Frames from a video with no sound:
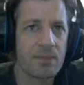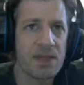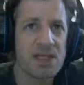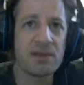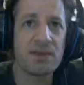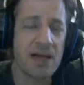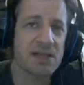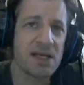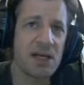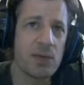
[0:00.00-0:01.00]
So, that's
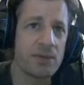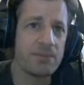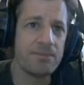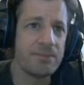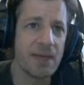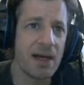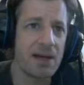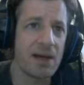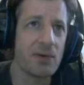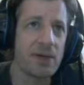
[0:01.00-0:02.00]
kind of weird.
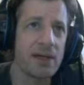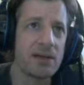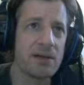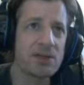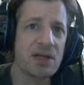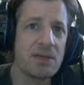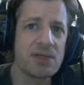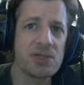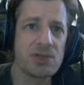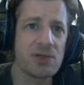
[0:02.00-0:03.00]
I don't get it.
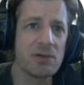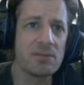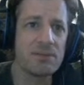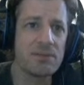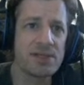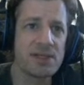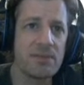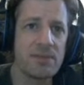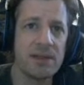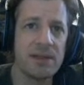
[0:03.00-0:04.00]
Autonomous drone,
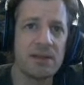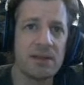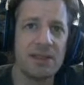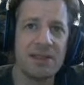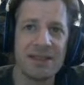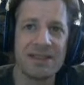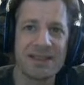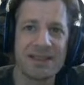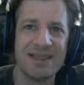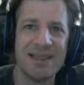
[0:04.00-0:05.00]
something,
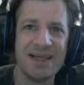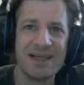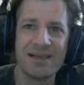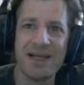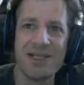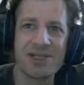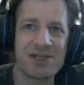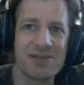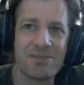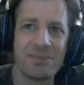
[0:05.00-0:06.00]

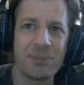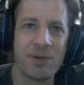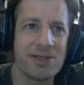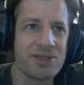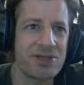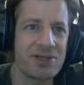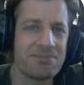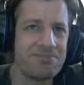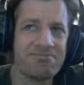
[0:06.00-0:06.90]
laser, pointer,